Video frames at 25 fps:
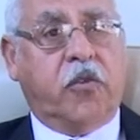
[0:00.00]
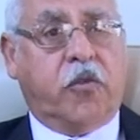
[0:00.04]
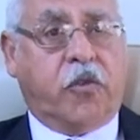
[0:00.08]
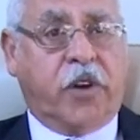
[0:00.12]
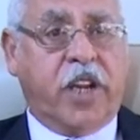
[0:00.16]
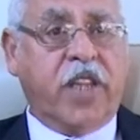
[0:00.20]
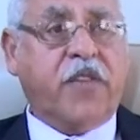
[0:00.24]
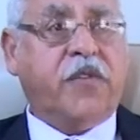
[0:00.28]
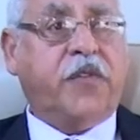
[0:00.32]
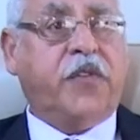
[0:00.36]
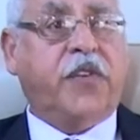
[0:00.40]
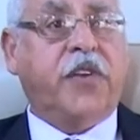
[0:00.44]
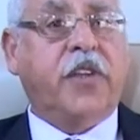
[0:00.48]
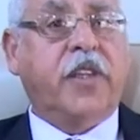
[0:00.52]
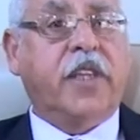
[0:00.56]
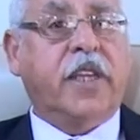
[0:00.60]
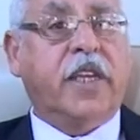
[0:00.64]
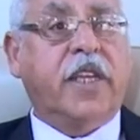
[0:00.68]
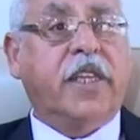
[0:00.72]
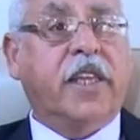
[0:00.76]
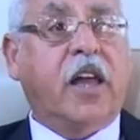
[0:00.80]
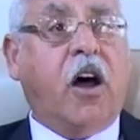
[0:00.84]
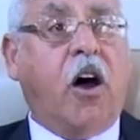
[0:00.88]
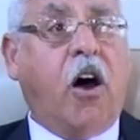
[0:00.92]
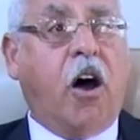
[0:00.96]
Redfern
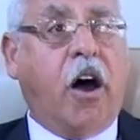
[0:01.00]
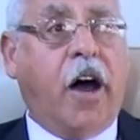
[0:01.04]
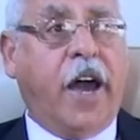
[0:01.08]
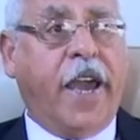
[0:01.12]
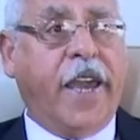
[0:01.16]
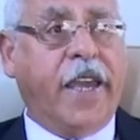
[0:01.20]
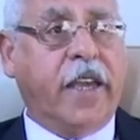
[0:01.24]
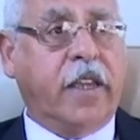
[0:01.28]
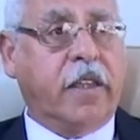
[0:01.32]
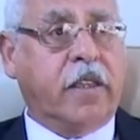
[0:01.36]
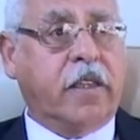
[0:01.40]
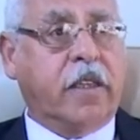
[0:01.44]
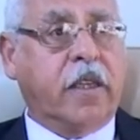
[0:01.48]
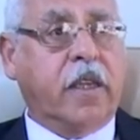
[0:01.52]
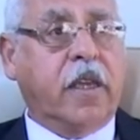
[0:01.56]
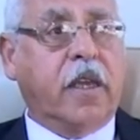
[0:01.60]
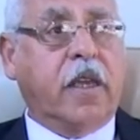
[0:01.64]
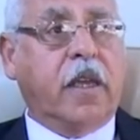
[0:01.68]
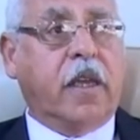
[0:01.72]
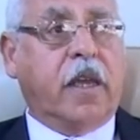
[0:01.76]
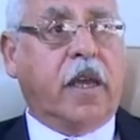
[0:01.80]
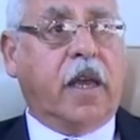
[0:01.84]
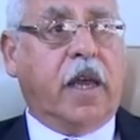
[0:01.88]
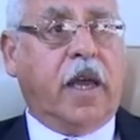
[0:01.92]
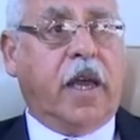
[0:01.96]
in a hired
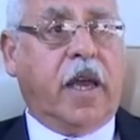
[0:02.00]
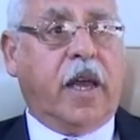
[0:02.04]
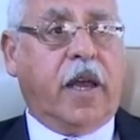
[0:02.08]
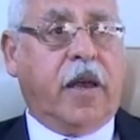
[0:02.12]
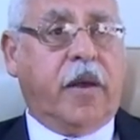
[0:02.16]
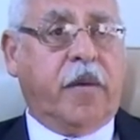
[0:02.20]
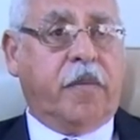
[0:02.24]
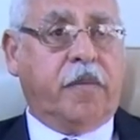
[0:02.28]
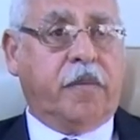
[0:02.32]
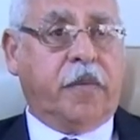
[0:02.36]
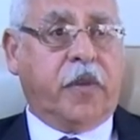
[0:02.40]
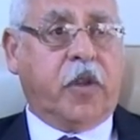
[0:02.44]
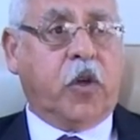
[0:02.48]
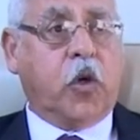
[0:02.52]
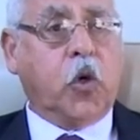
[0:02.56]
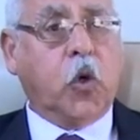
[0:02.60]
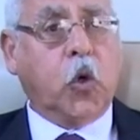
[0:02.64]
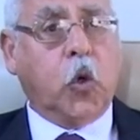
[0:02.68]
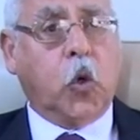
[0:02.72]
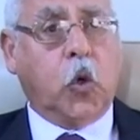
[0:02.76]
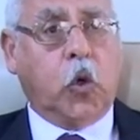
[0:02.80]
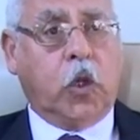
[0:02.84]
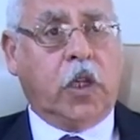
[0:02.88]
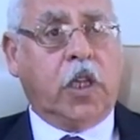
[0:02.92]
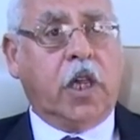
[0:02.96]

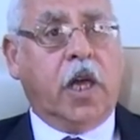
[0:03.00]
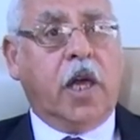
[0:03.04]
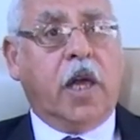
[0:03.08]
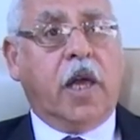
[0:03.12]
hall.